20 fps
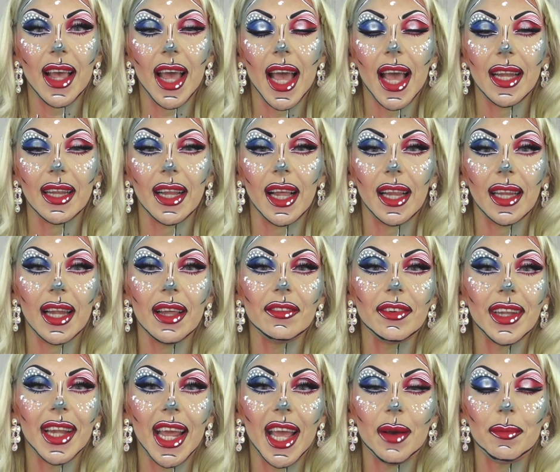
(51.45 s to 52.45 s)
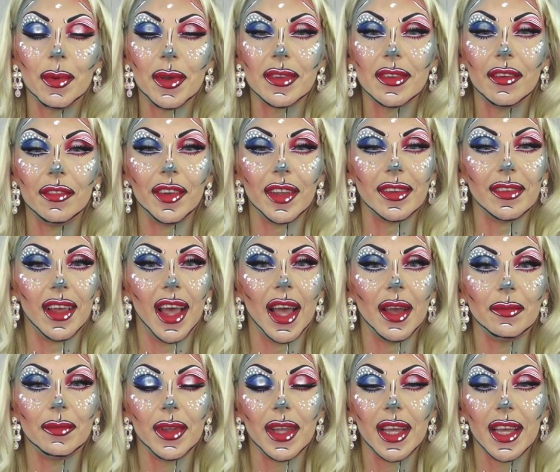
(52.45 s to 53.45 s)
at eleven A M Pacific
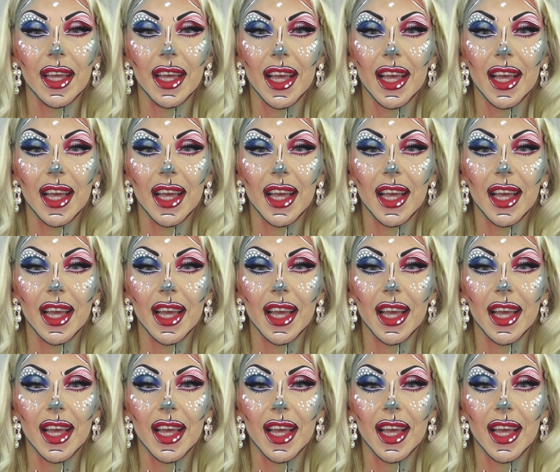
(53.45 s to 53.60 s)
time.